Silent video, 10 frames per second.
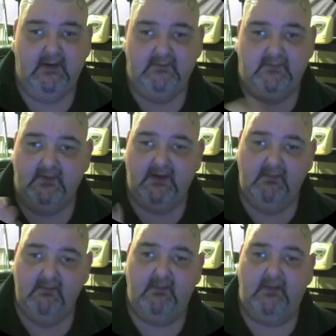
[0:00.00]
So
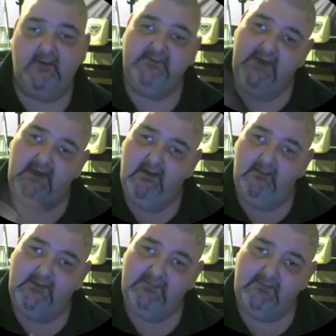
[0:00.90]
come chat on
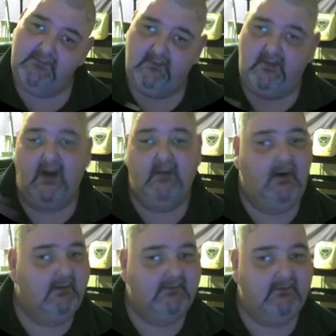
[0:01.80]
Messenger. I'm
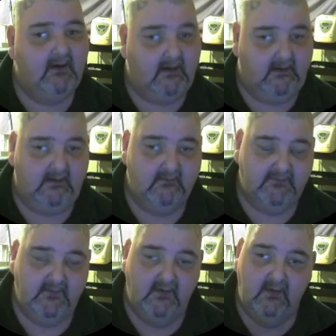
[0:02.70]
always on.
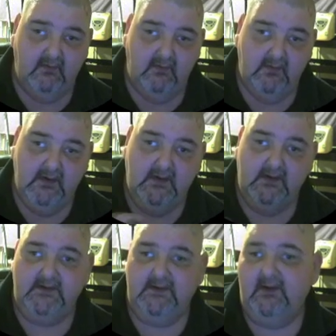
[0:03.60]
So,
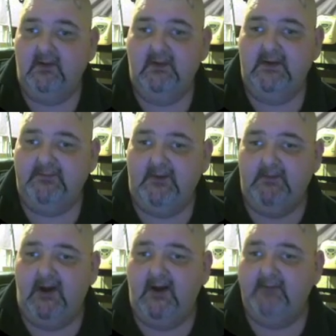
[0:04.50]
you know, if I'm
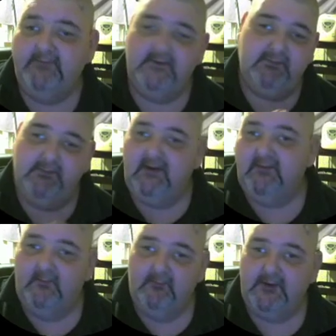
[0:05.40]
off, it's because
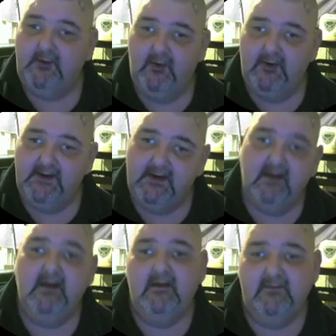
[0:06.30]
I'm recording,
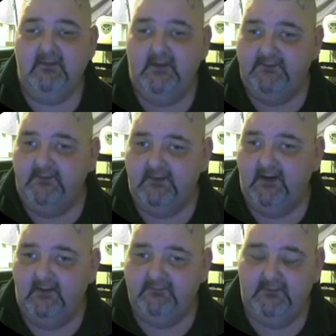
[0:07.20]
so I turn it
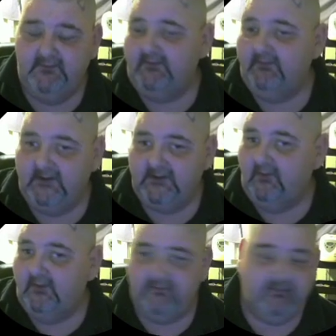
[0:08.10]
off so it doesn't make noise.